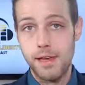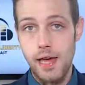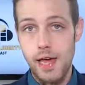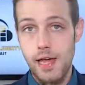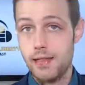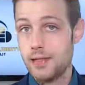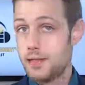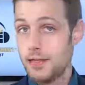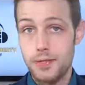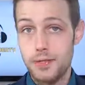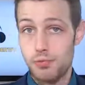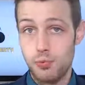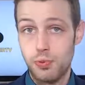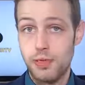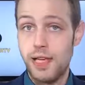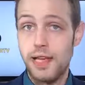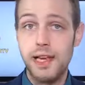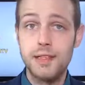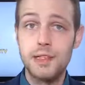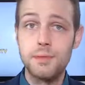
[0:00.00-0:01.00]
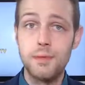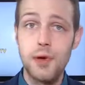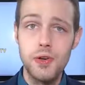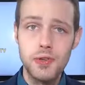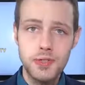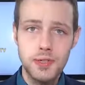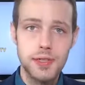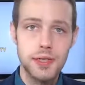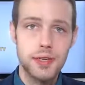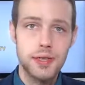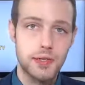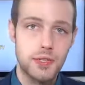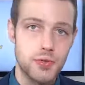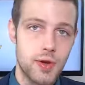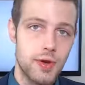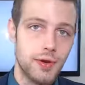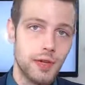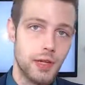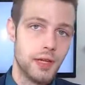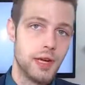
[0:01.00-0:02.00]
And this is related to most of the
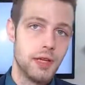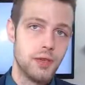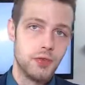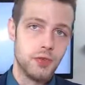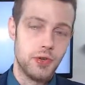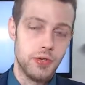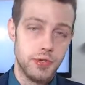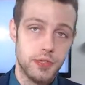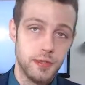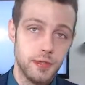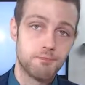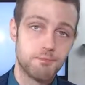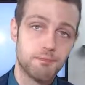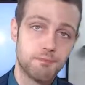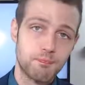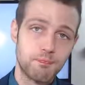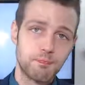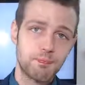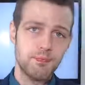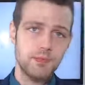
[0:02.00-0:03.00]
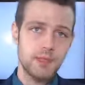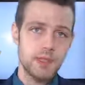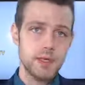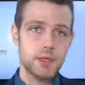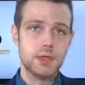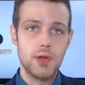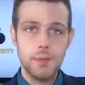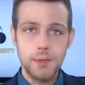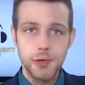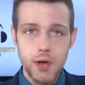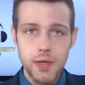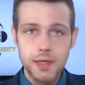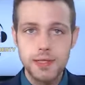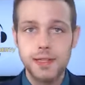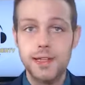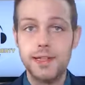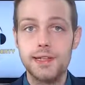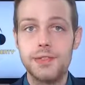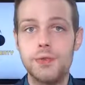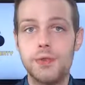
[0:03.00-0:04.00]
surrounding countries. So I'm going to
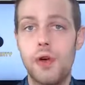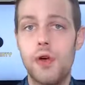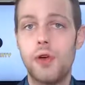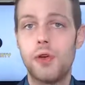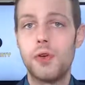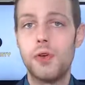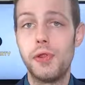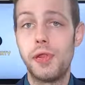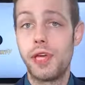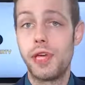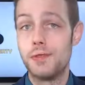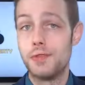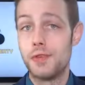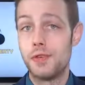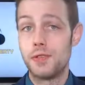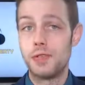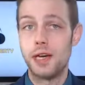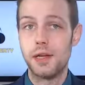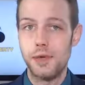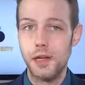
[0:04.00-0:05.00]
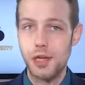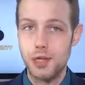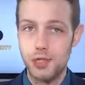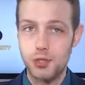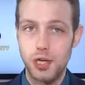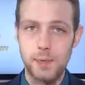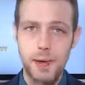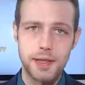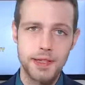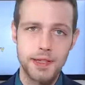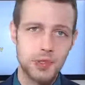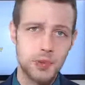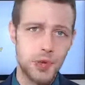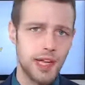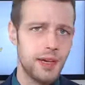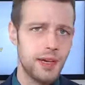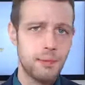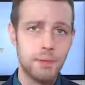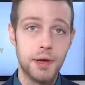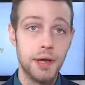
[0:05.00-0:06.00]
link to an article that gives you a ton of history about
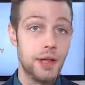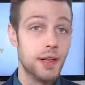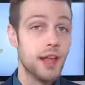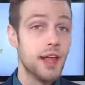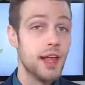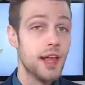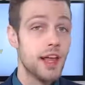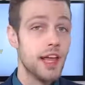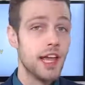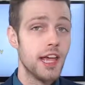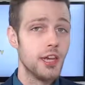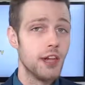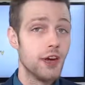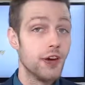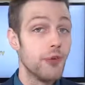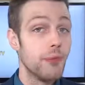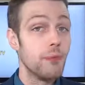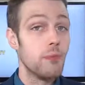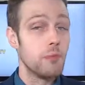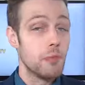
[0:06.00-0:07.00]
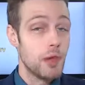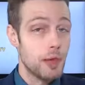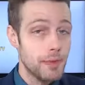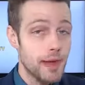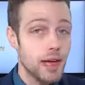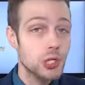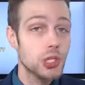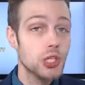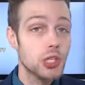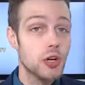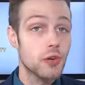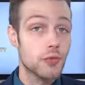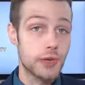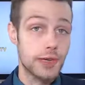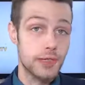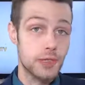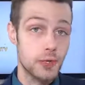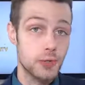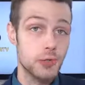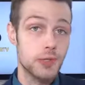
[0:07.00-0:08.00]
Sweden, but, you know, maybe actually go
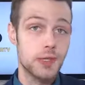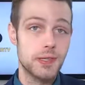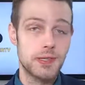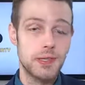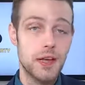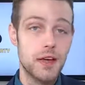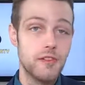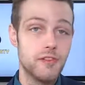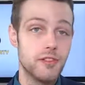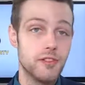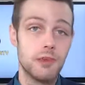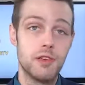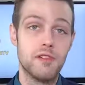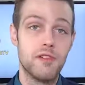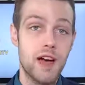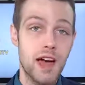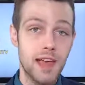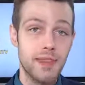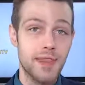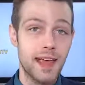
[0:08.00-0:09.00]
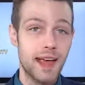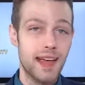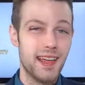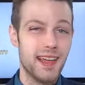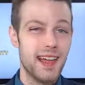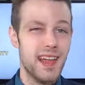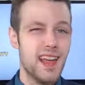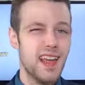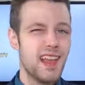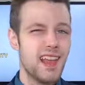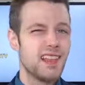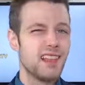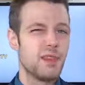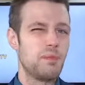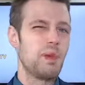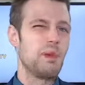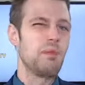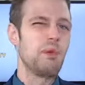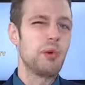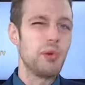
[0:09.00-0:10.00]
research this stuff. You'll find that
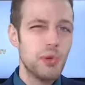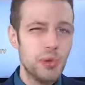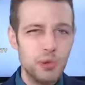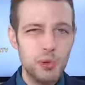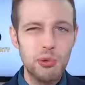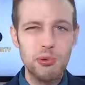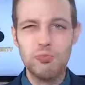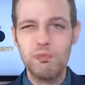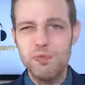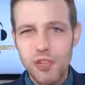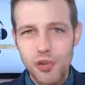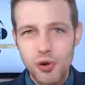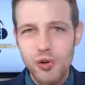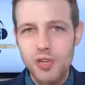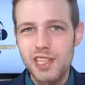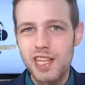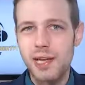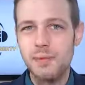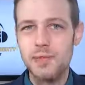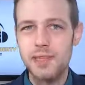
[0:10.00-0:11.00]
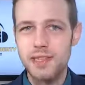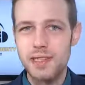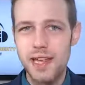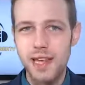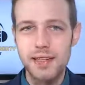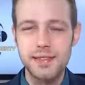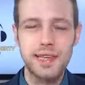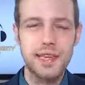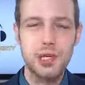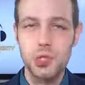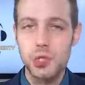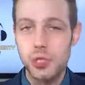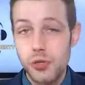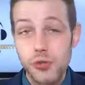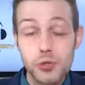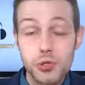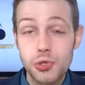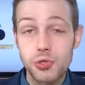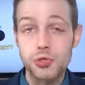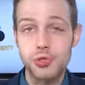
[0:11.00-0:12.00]
people who, you know, claim these things, they usually
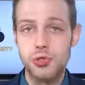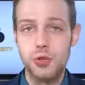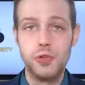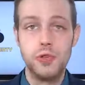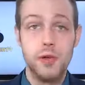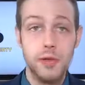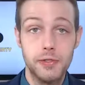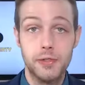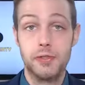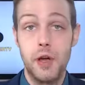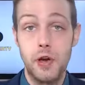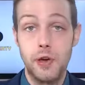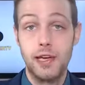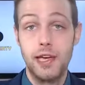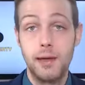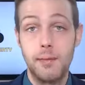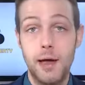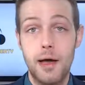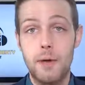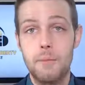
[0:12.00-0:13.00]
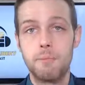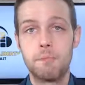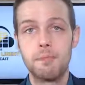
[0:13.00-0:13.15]
don't know what they're talking about.